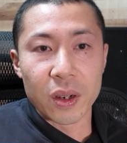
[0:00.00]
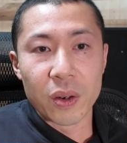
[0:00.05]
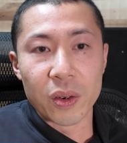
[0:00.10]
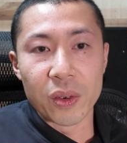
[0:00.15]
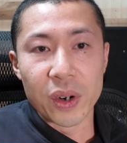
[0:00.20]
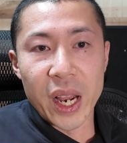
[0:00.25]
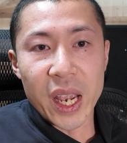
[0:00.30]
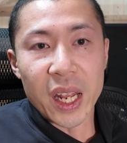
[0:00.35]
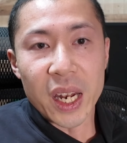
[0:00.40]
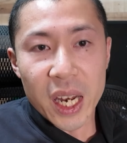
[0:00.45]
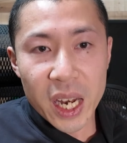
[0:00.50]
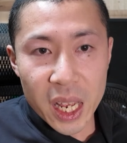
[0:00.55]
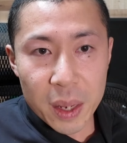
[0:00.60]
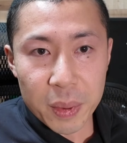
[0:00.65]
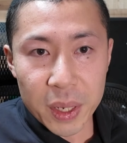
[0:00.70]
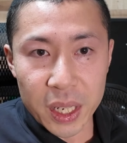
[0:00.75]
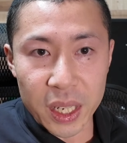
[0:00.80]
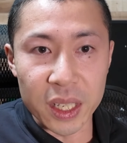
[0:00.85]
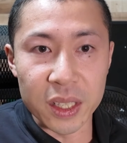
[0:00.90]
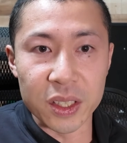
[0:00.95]

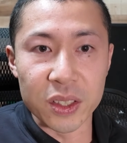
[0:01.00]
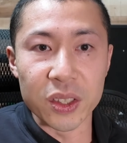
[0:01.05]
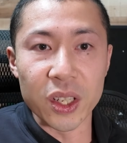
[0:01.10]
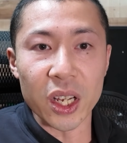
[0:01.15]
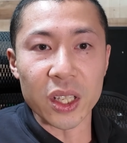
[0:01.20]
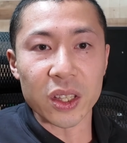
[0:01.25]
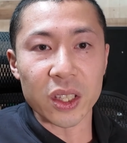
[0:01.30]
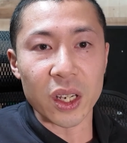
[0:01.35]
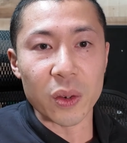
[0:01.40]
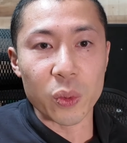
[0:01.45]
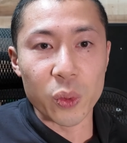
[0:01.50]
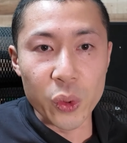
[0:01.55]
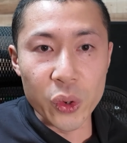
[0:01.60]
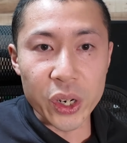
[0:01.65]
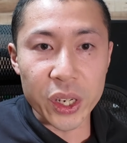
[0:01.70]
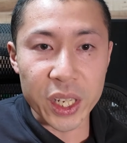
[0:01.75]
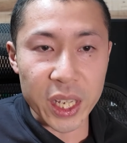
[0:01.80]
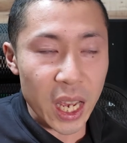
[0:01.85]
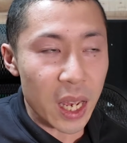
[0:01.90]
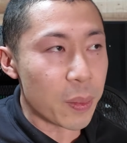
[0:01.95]
Raylib is not a full
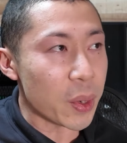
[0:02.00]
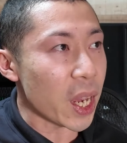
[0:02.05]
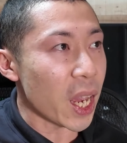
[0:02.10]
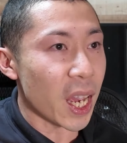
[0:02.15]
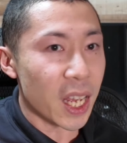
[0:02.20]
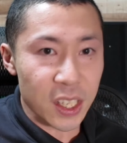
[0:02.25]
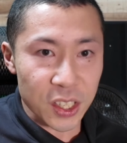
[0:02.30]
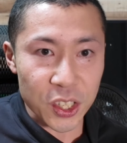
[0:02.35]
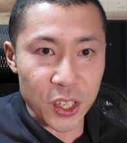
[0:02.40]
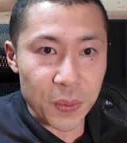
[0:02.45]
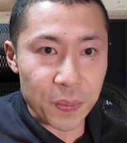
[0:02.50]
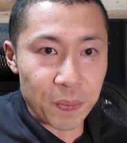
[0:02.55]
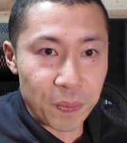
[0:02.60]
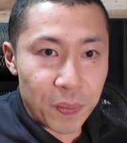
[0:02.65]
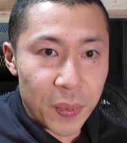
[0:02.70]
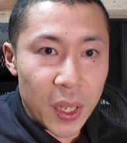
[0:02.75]
game engine.